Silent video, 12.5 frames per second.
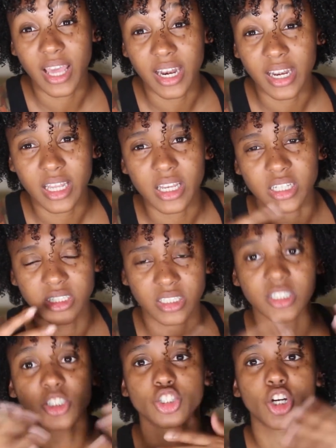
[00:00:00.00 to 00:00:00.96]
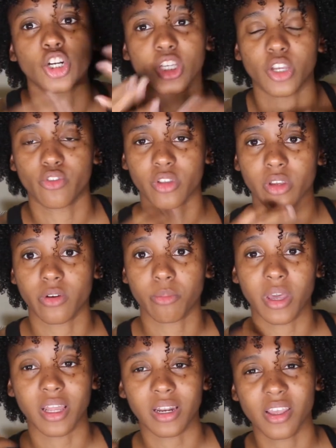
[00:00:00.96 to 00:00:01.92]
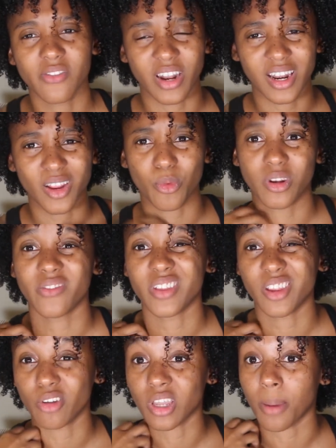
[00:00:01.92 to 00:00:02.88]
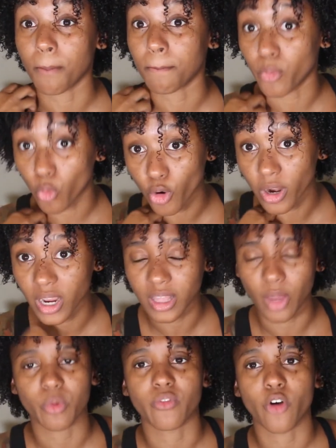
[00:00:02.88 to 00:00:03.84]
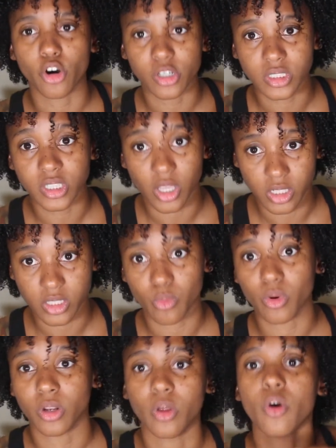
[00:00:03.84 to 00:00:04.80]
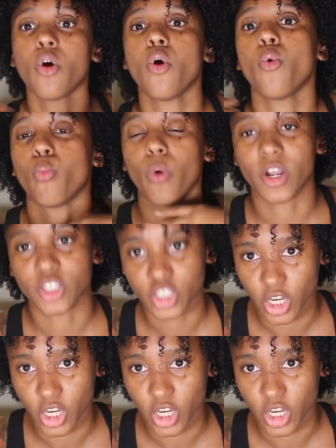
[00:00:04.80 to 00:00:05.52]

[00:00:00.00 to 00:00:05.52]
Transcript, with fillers: editing because it started to get really repetitive and I didn't want the video to get boring like we've all seen someone wash